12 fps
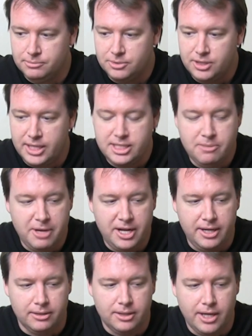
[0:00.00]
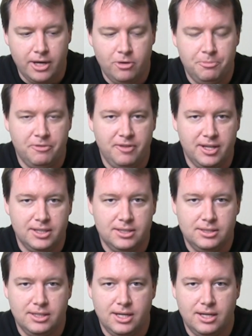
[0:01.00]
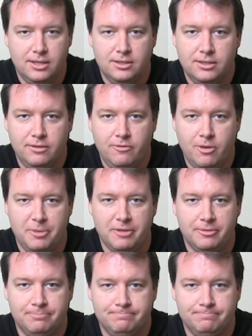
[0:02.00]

So that's about it. I hope you found this informative.